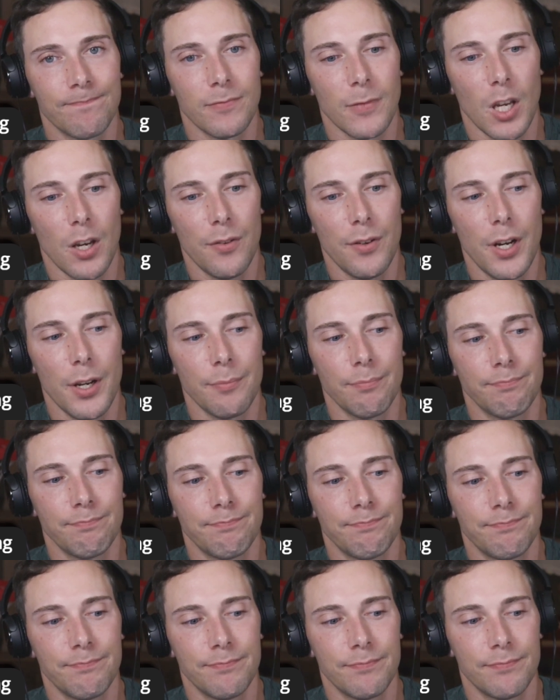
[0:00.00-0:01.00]
All right.
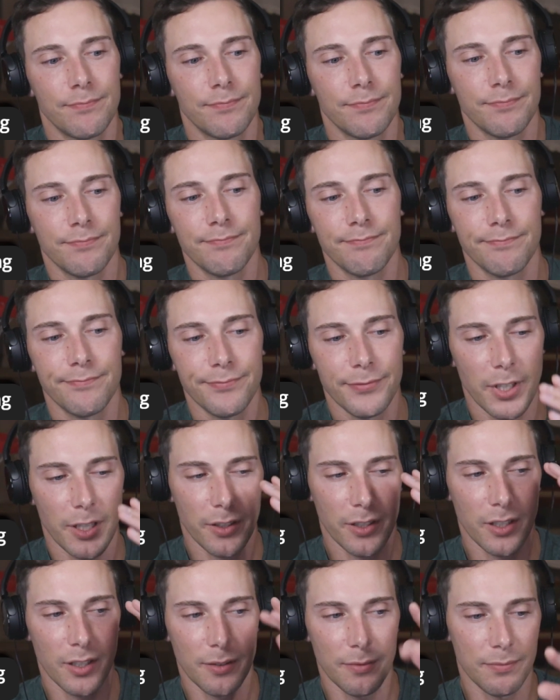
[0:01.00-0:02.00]
I'm
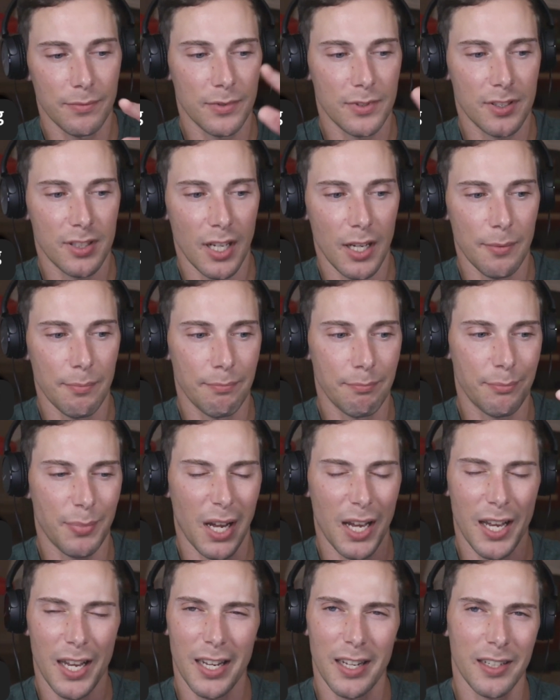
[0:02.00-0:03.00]
going to say
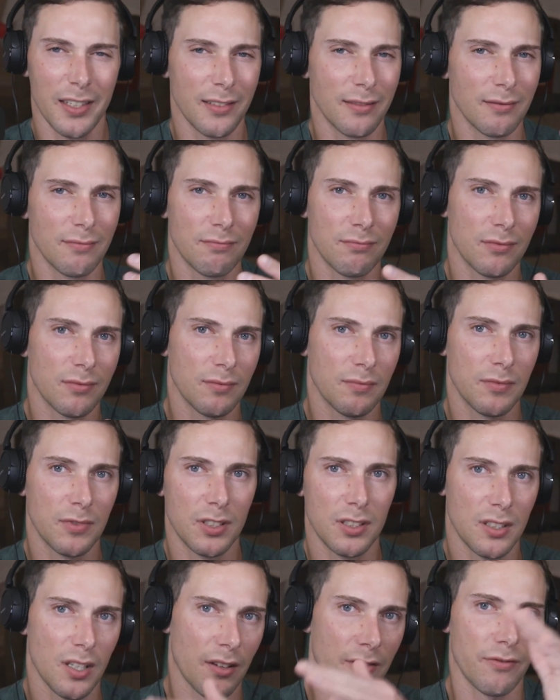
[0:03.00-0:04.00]
bye and
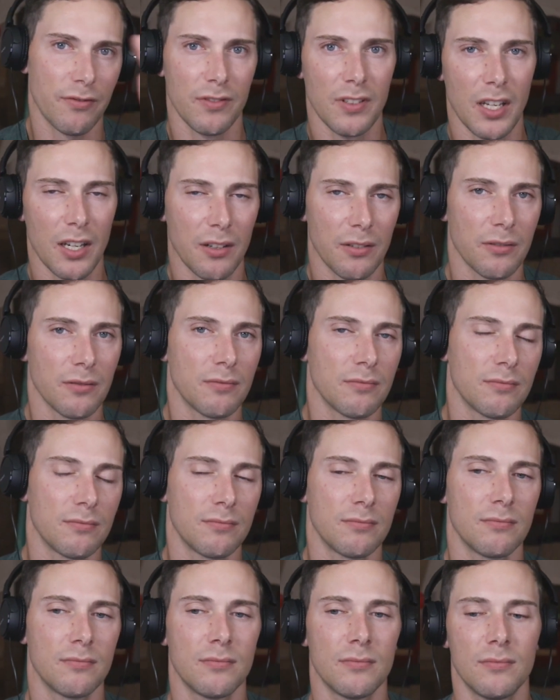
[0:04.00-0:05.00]
stuff now.
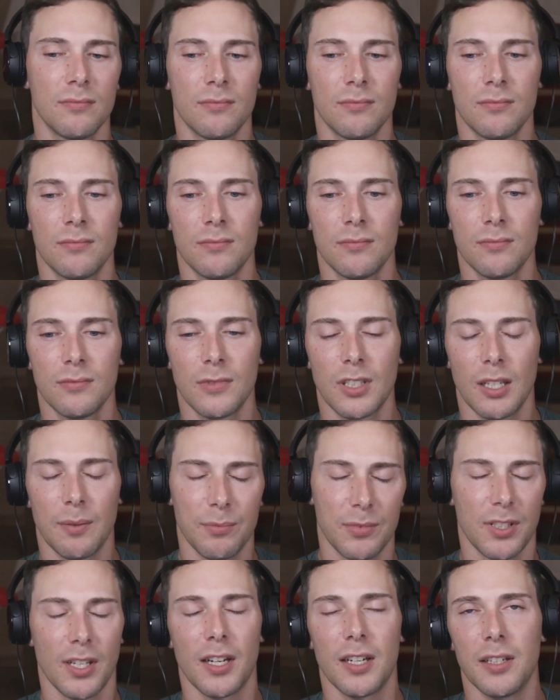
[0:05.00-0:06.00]
I'm
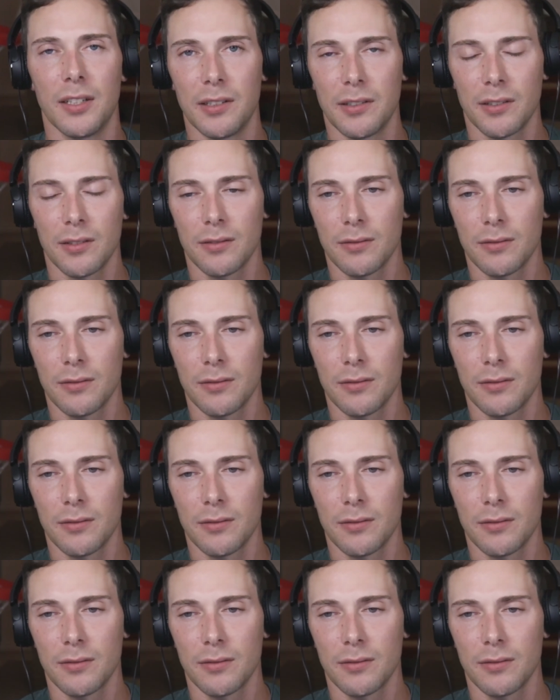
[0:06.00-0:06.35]
tired.